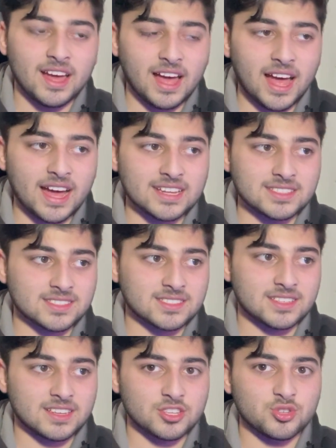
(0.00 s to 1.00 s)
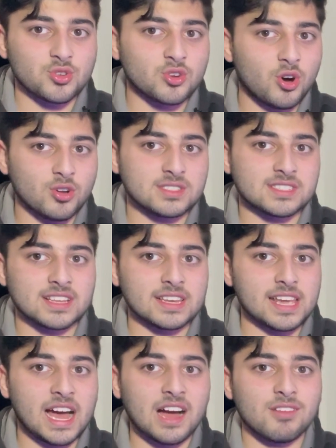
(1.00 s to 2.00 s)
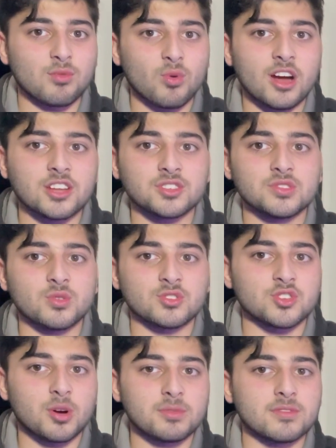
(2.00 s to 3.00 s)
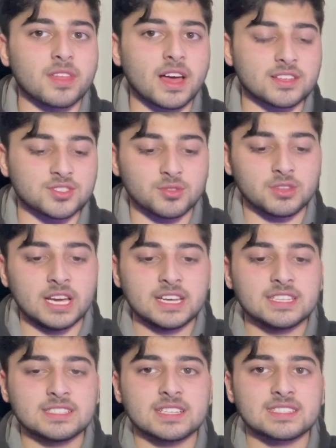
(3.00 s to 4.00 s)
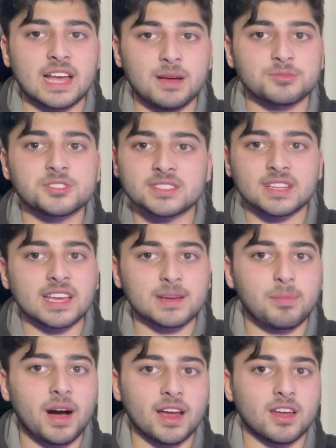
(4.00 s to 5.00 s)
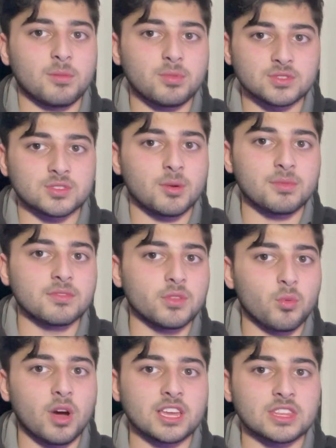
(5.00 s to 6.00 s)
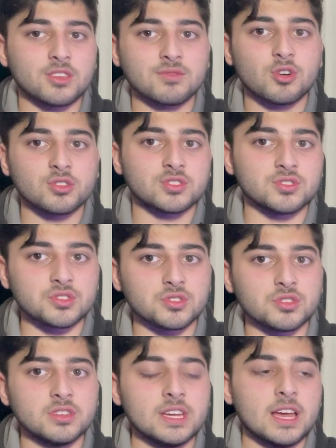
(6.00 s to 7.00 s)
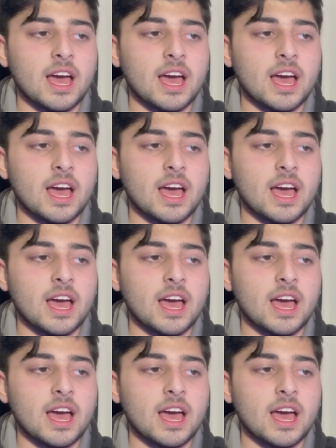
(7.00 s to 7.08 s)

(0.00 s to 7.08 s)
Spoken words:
and you constantly have work to do on top of that. So these exams just like pile up on top of the work that you've got to do.